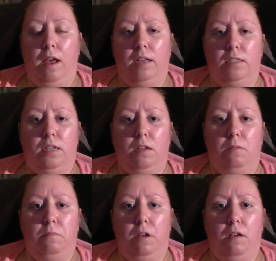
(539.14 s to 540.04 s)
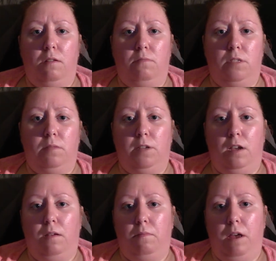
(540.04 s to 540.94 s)
Ask him
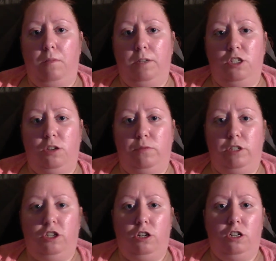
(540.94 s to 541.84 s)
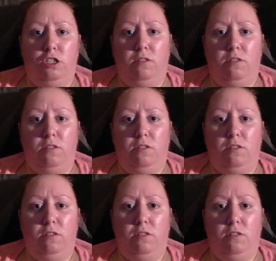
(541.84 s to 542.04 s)
sometime how much he would charge